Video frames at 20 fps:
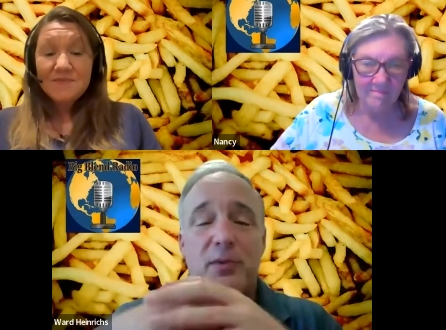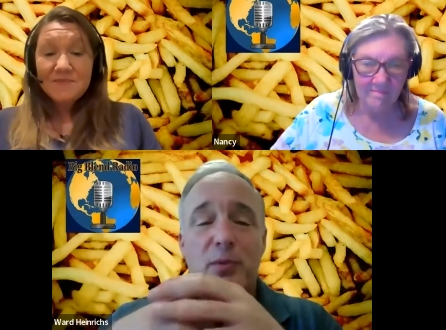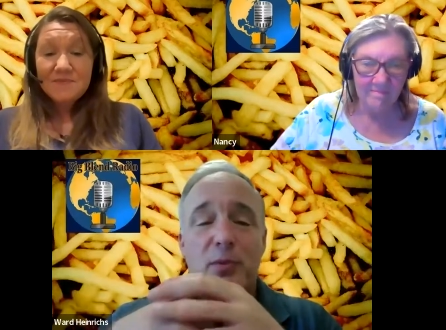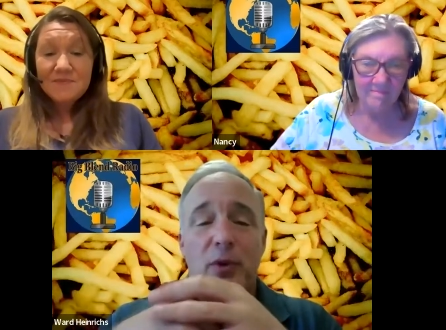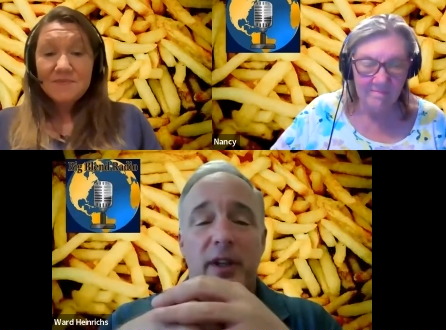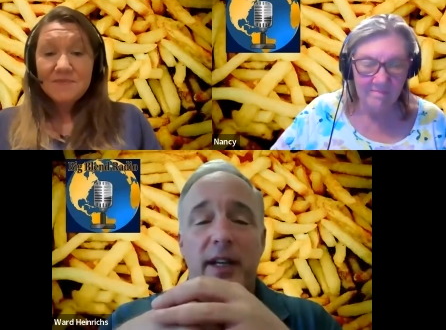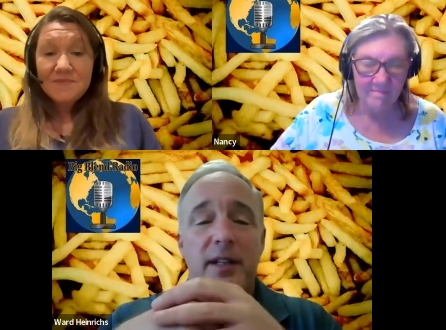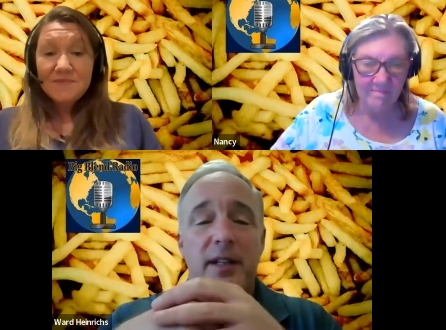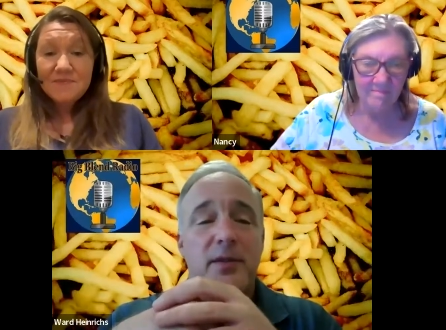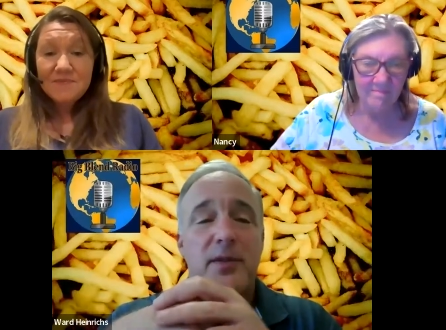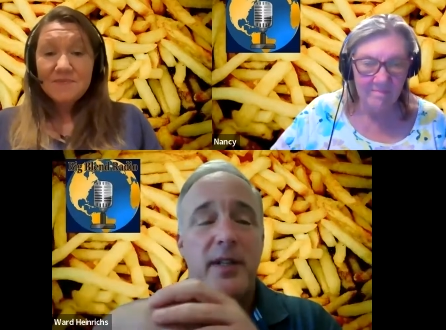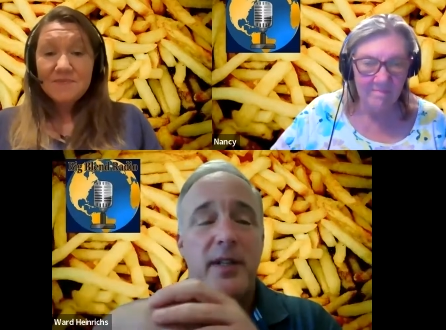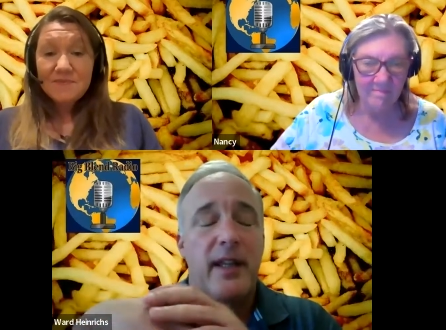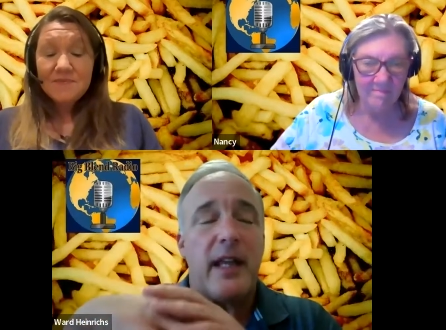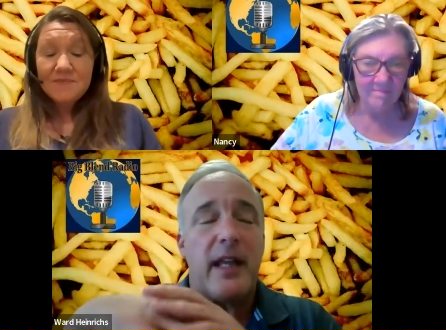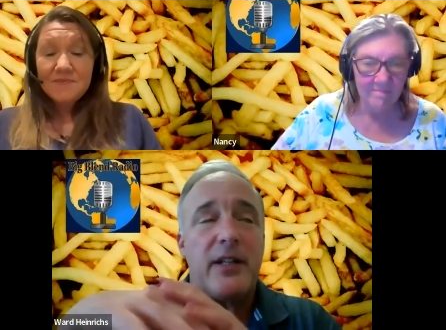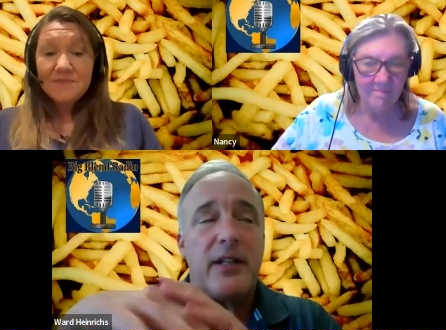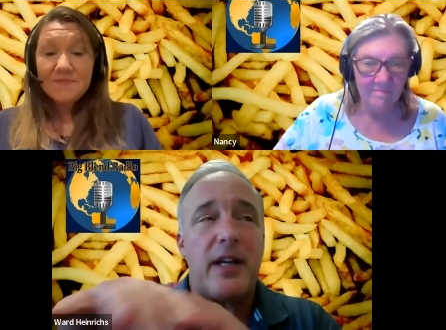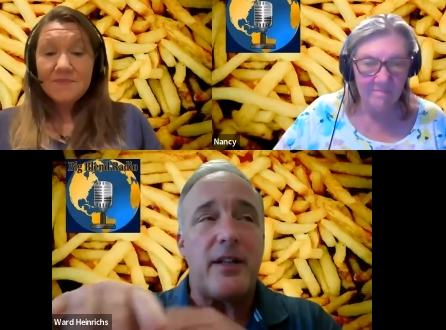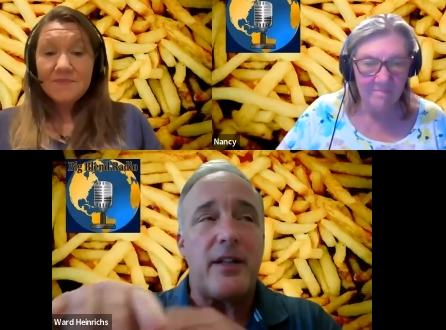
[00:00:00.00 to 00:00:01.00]
Speaker 1: was really interesting.
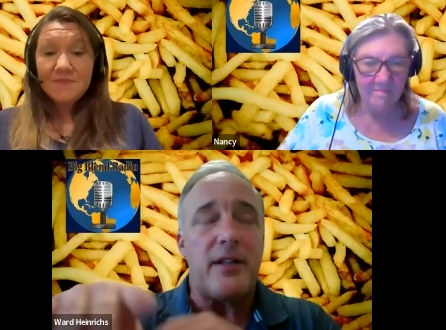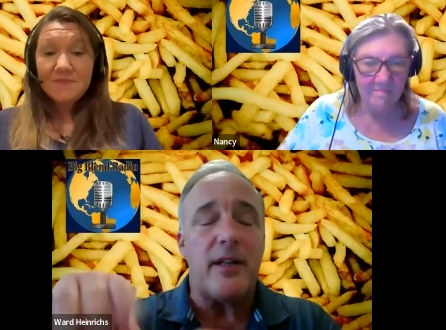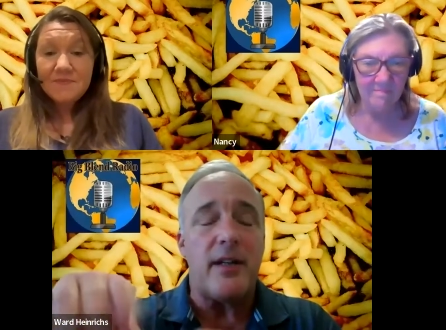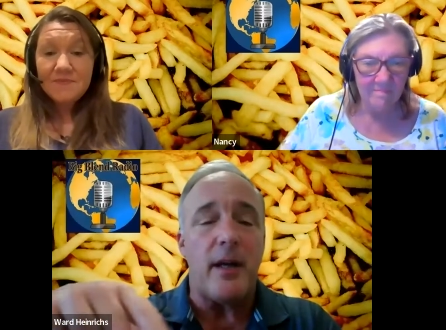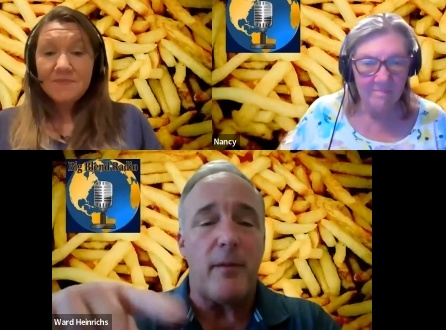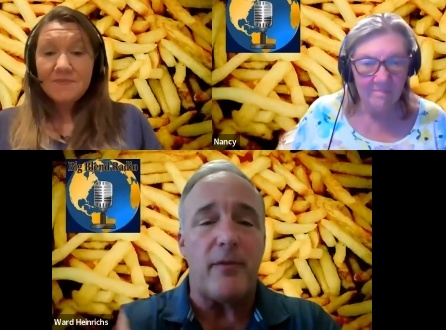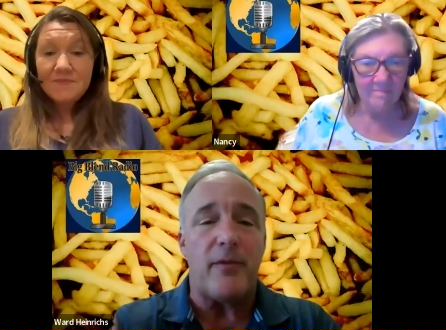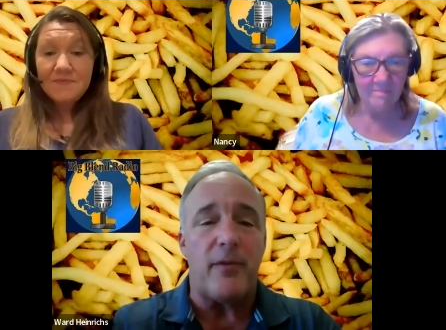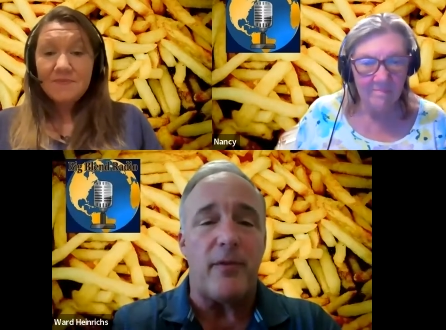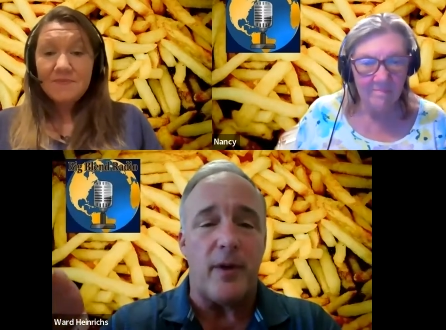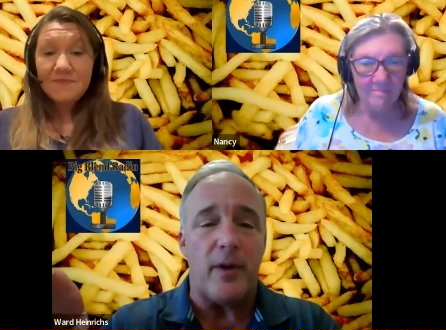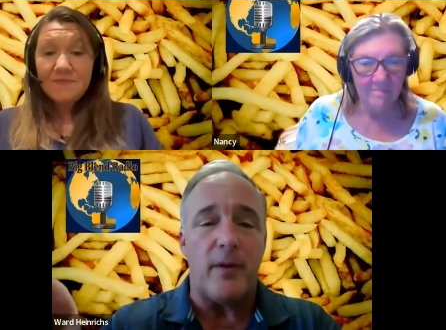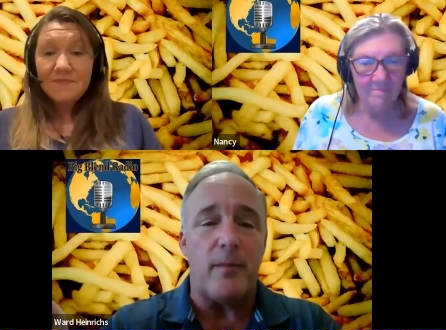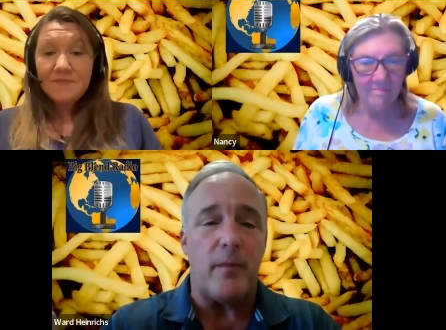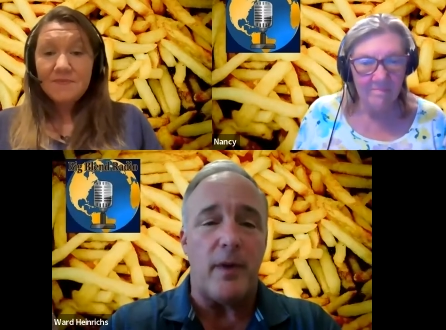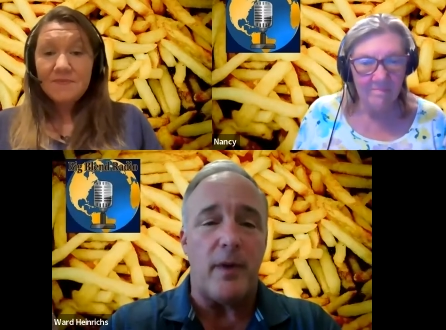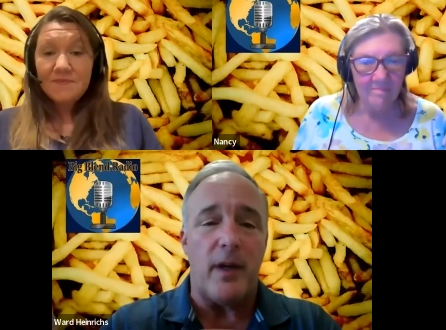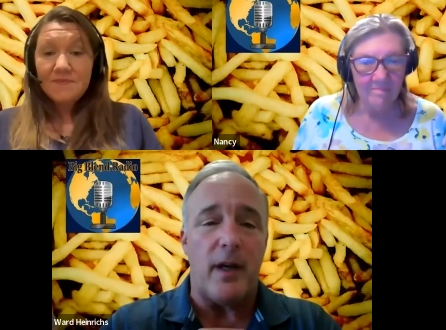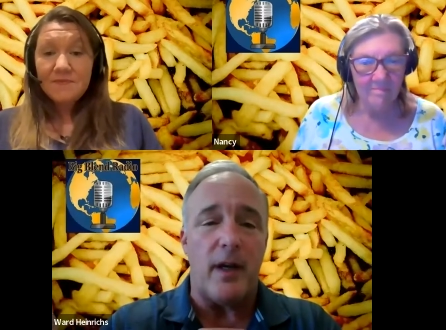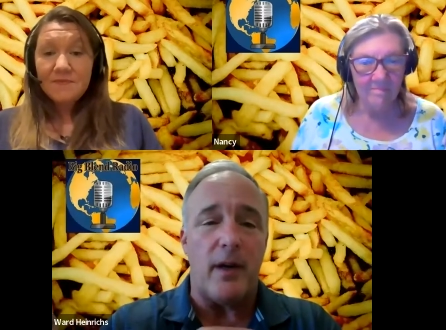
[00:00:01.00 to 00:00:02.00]
They changed it up
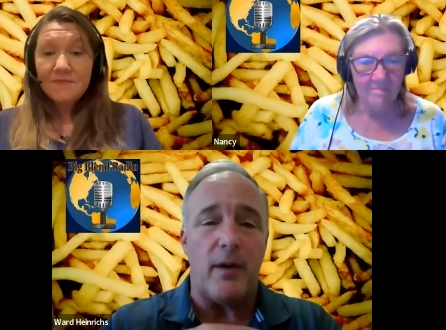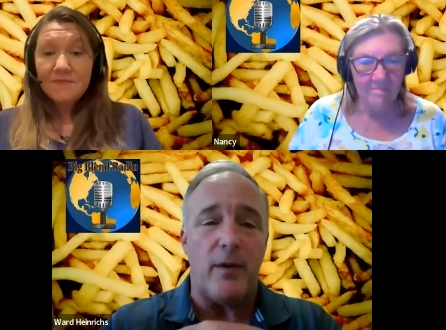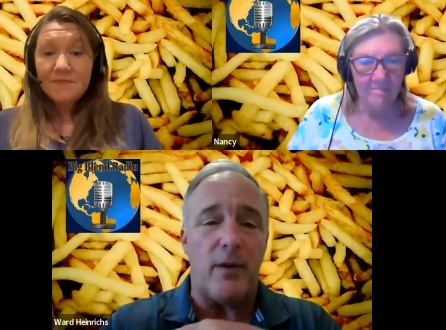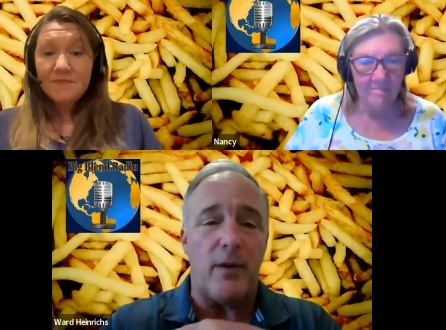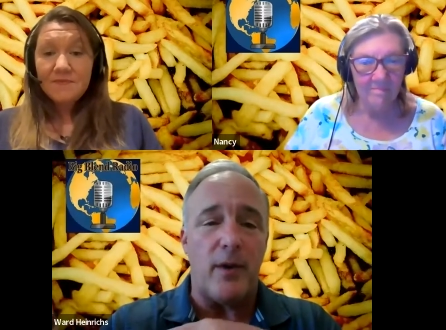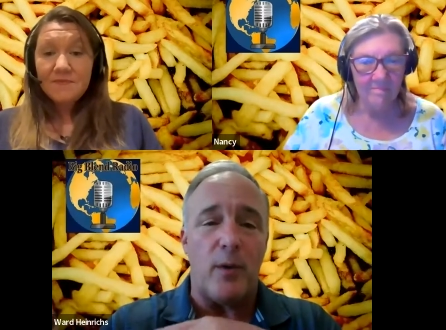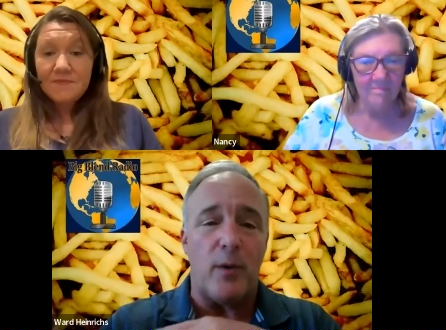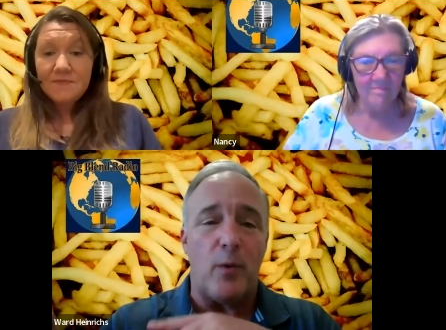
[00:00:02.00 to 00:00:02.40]
from uh, the